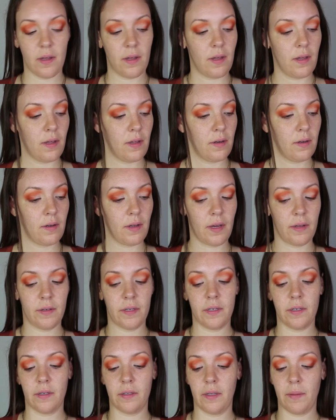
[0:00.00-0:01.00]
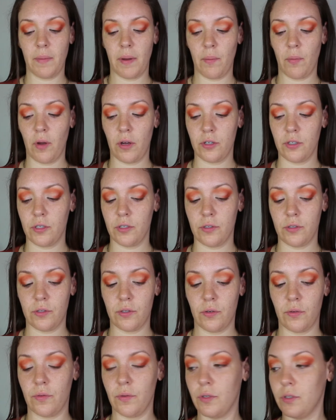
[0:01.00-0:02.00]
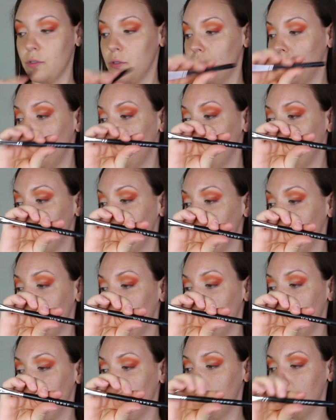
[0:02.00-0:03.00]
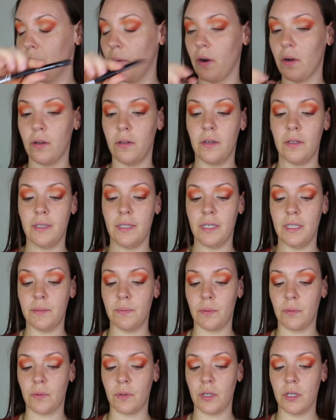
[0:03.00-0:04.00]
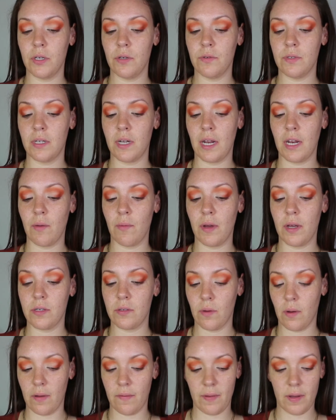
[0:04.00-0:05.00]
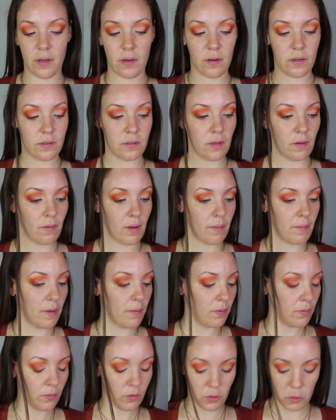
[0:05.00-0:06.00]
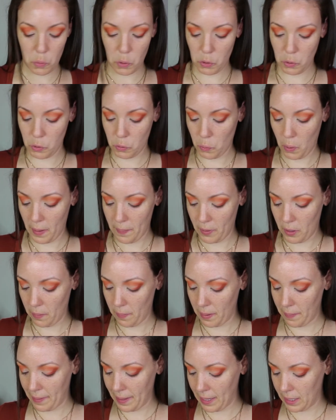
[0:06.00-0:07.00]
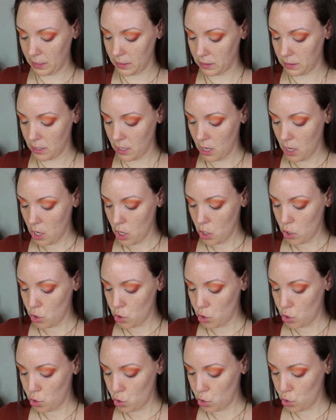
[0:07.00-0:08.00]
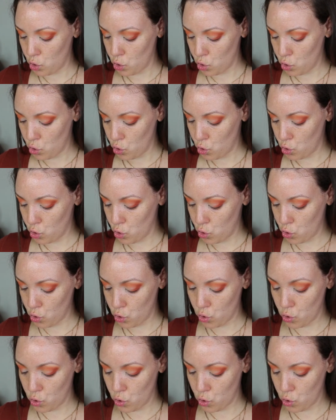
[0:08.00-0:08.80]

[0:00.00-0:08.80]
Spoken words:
and I didn't clean my brushes, so excuse the sparkle on this, but we're gonna use it anyway, so I figure it's all right. Maybe we'll just wipe it on my pants. Shh.